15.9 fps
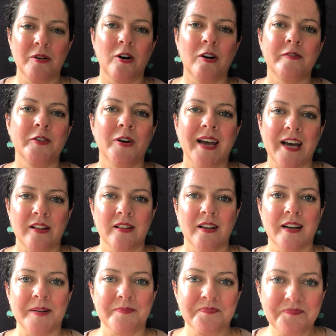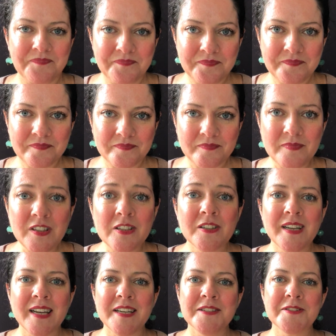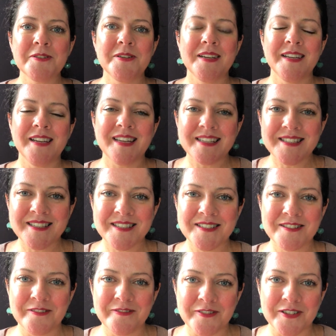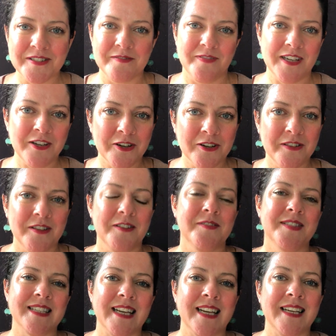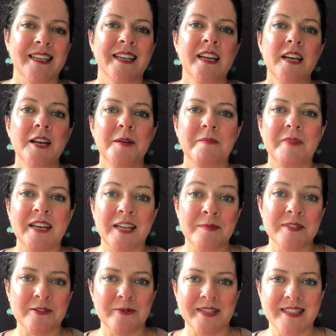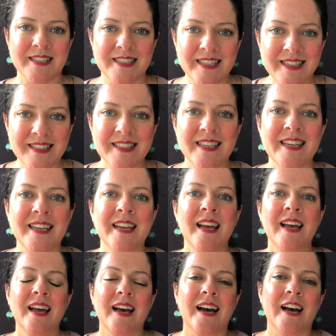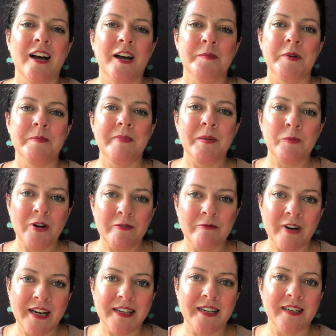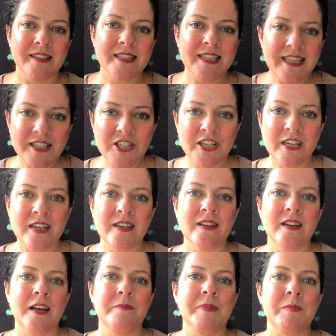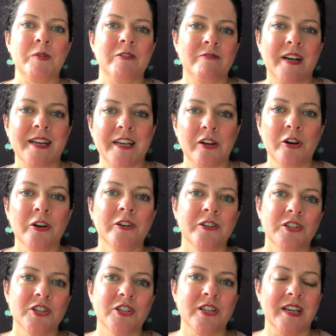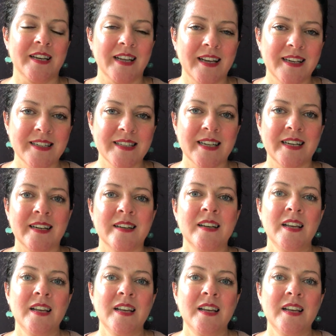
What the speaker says: of your outline. Okay, so in case this is the first video that you've seen, my name's Louisa DC. I'm a memoir writing teacher, a memoir writing coach, an editor,